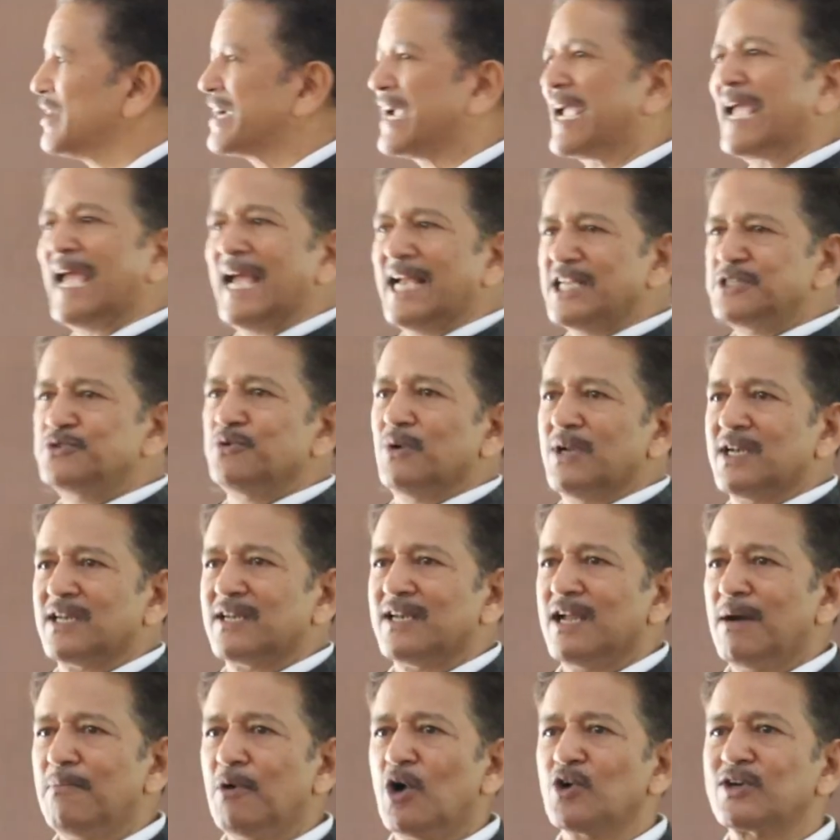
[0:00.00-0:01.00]
or
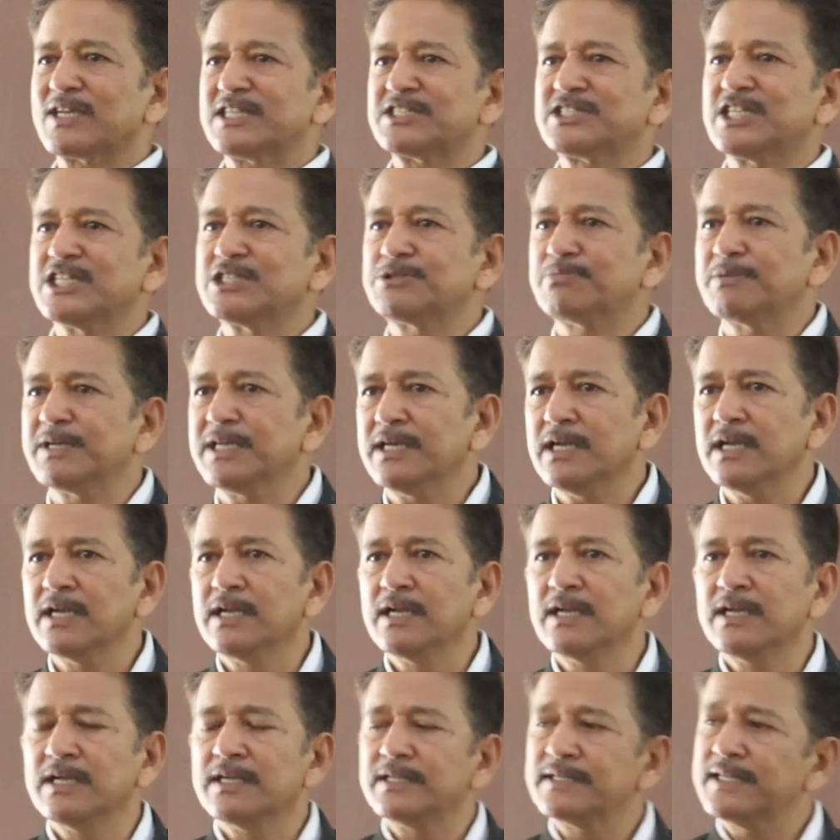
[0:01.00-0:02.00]
casual about SSB
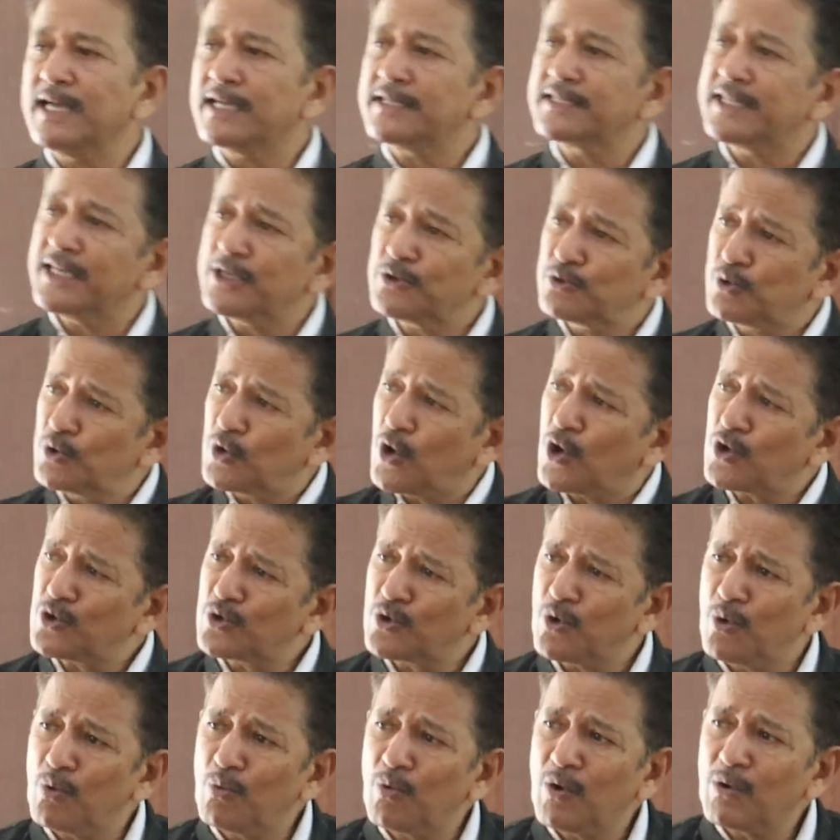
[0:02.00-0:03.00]
that they do
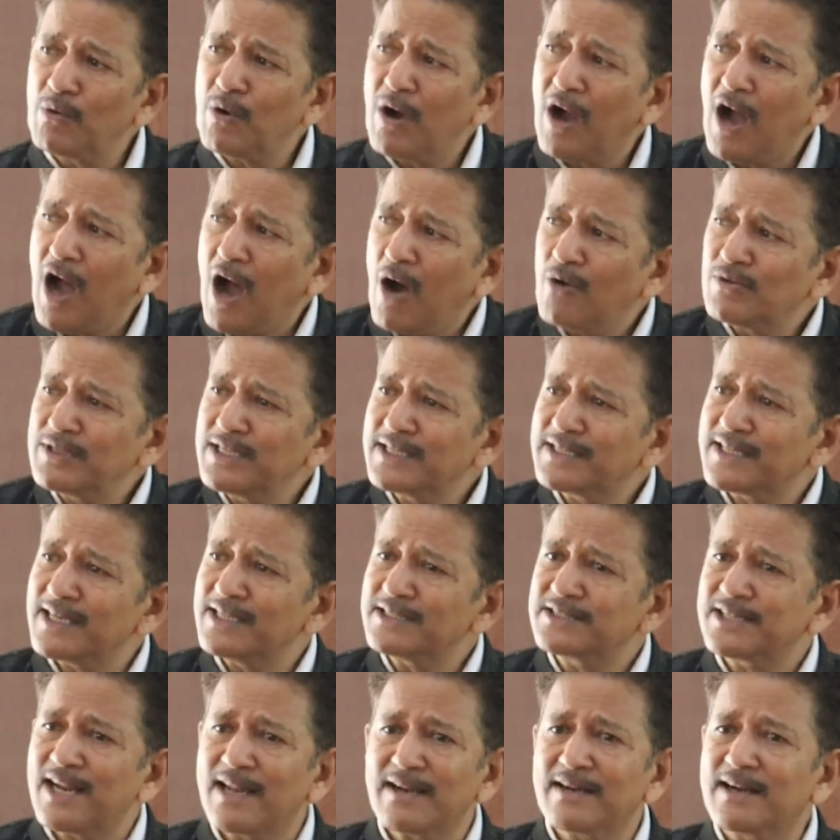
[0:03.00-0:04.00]
not know how the
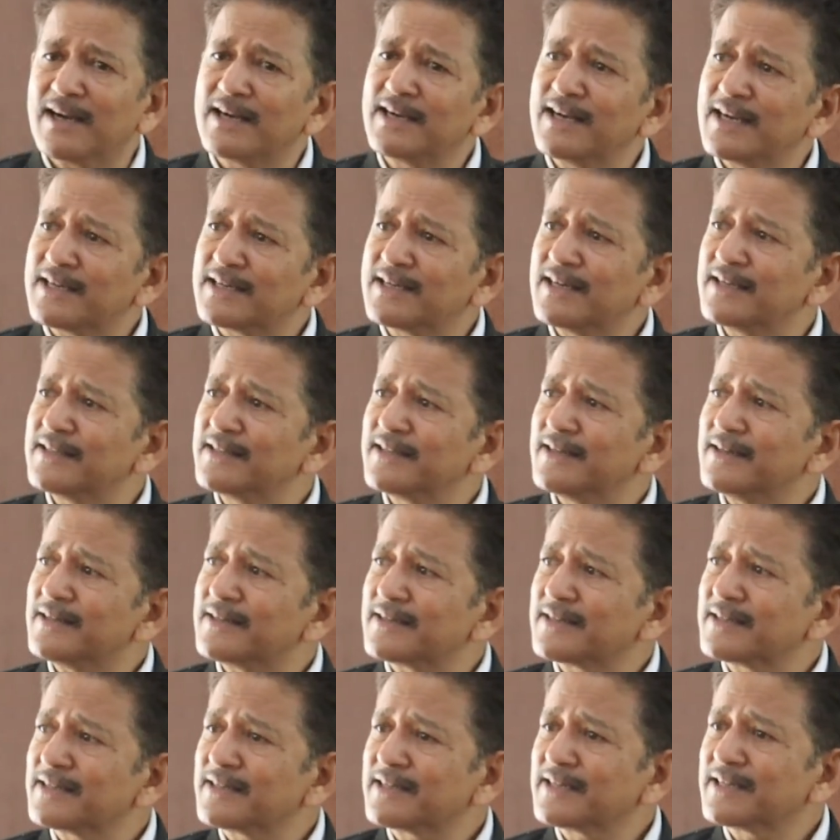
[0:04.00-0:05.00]
tests are conducted
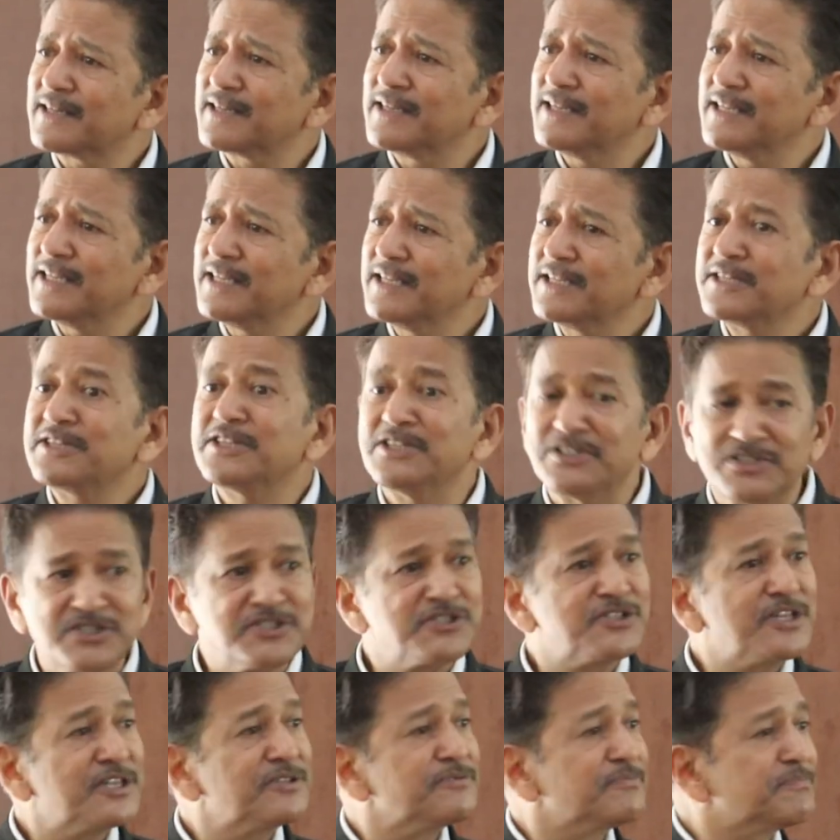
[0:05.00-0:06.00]
there. This
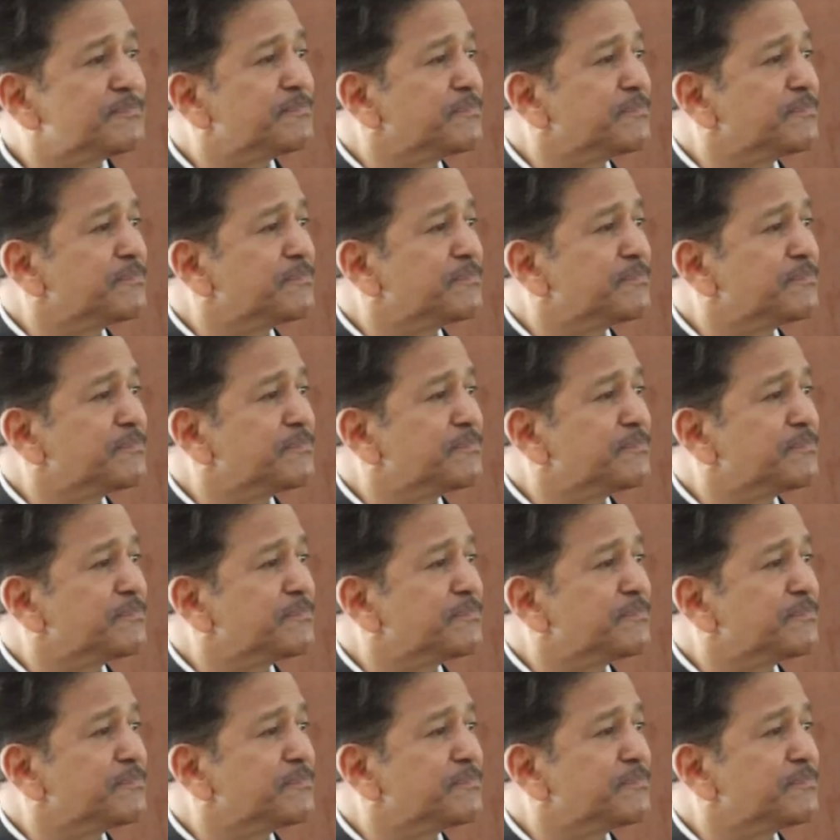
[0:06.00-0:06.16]
is the